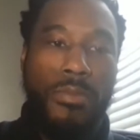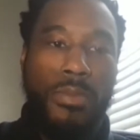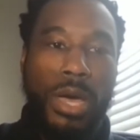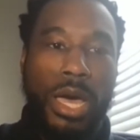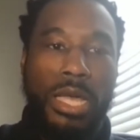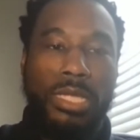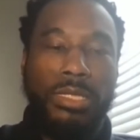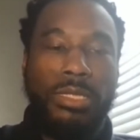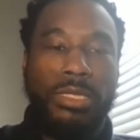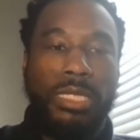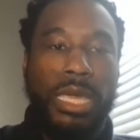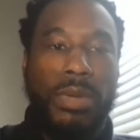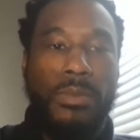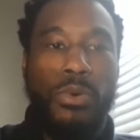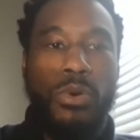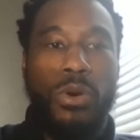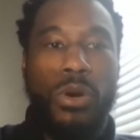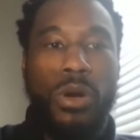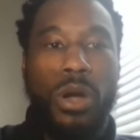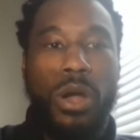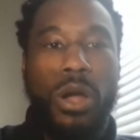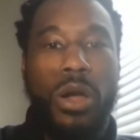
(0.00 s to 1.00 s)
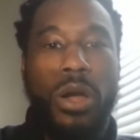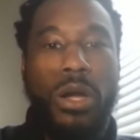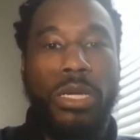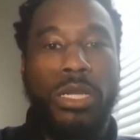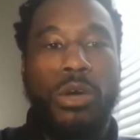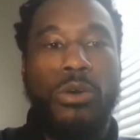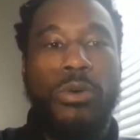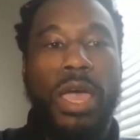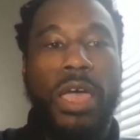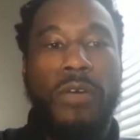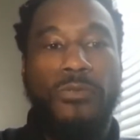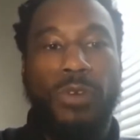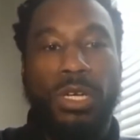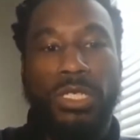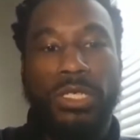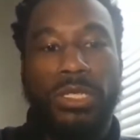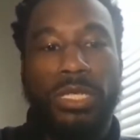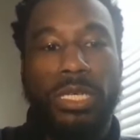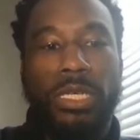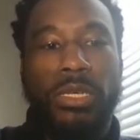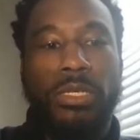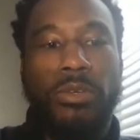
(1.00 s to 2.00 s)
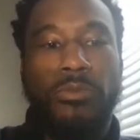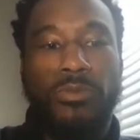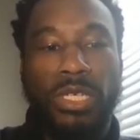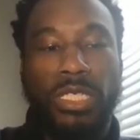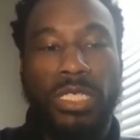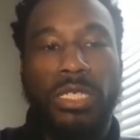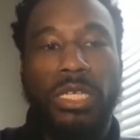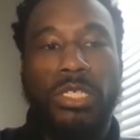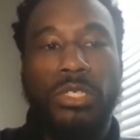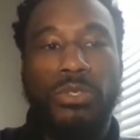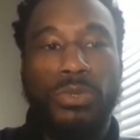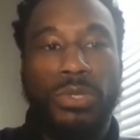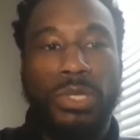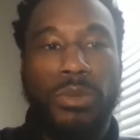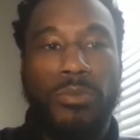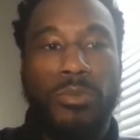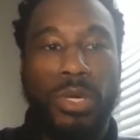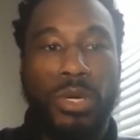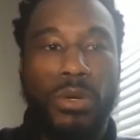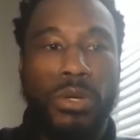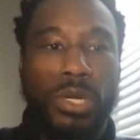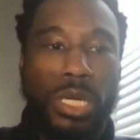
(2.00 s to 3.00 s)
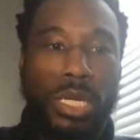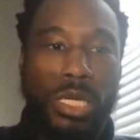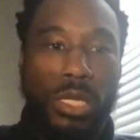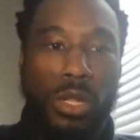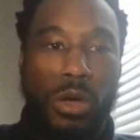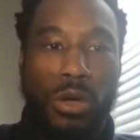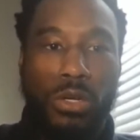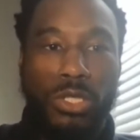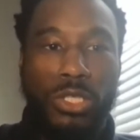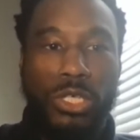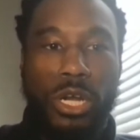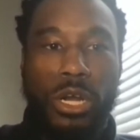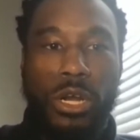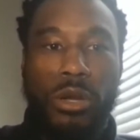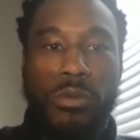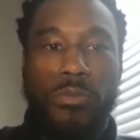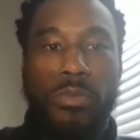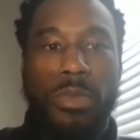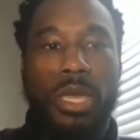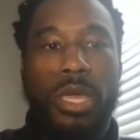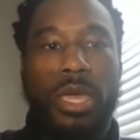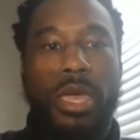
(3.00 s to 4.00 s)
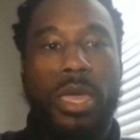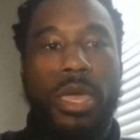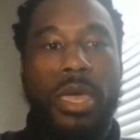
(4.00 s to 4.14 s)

unstable or don't have residential stability long term.